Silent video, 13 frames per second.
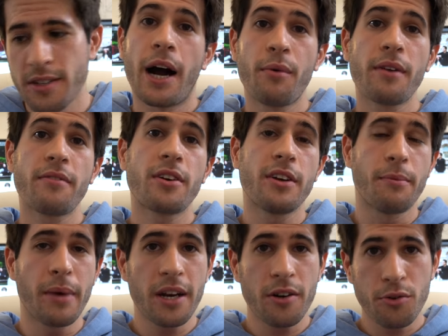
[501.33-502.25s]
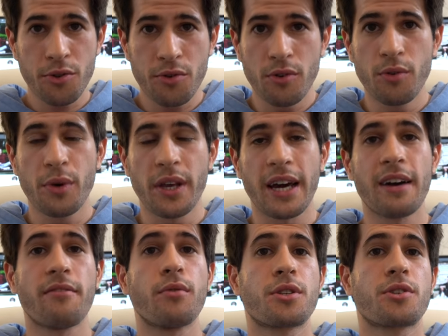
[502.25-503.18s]
However, in medical school, we
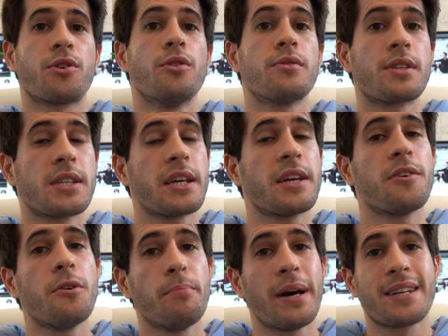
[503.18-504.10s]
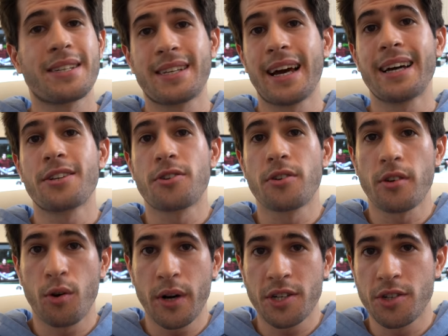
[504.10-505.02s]
have what's called single best answer
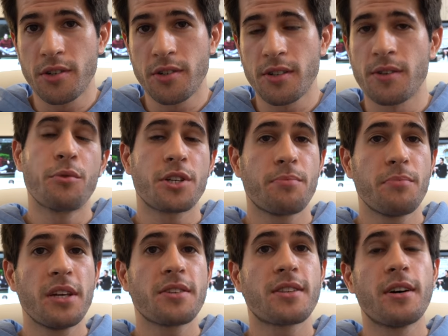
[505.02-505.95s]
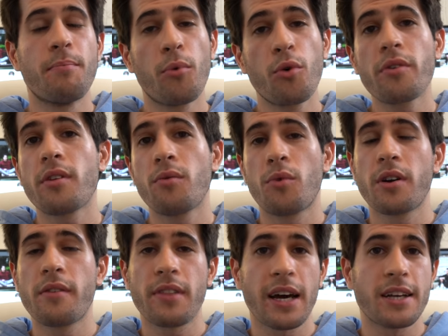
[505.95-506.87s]
questions, which means that more than
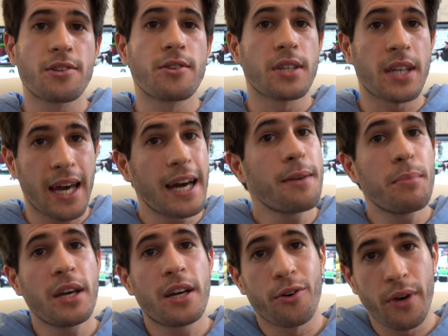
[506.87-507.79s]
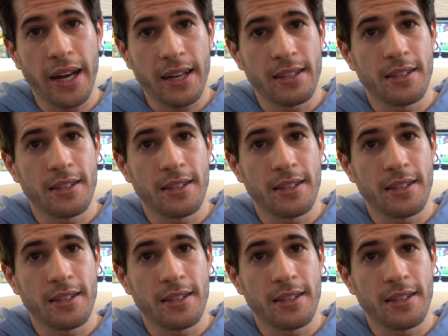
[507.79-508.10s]
one of the answers can be correct.